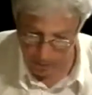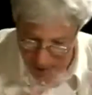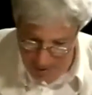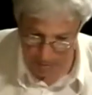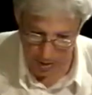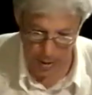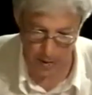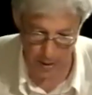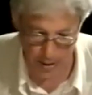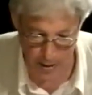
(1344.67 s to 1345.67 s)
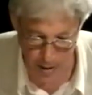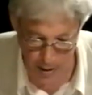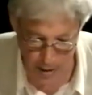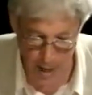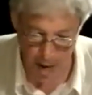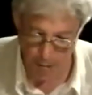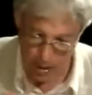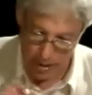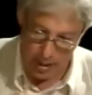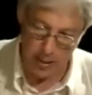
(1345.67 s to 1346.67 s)
framed kind of exercises,
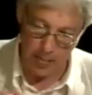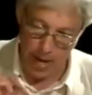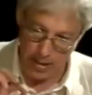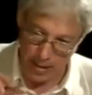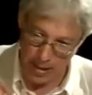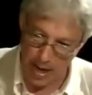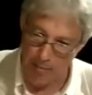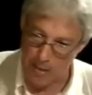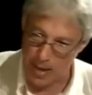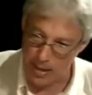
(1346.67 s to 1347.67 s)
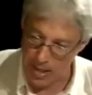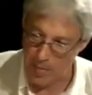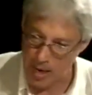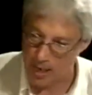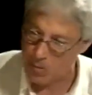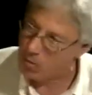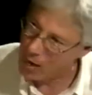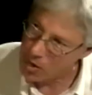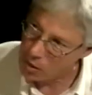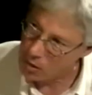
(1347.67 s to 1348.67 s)
but to see them as a step-by-step
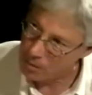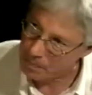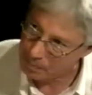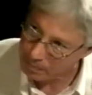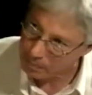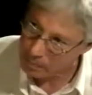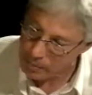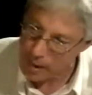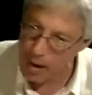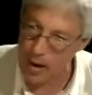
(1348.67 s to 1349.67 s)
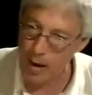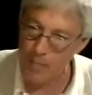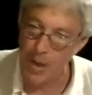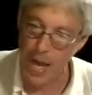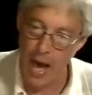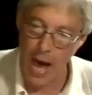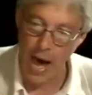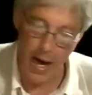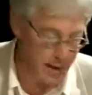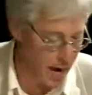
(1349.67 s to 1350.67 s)
exploration.
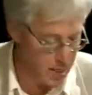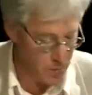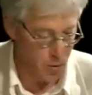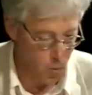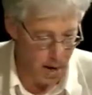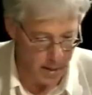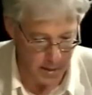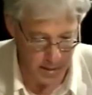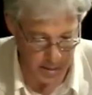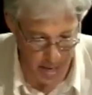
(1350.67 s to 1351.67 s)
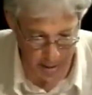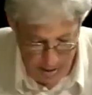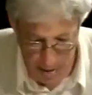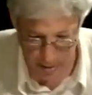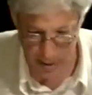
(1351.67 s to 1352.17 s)
And as we went, then the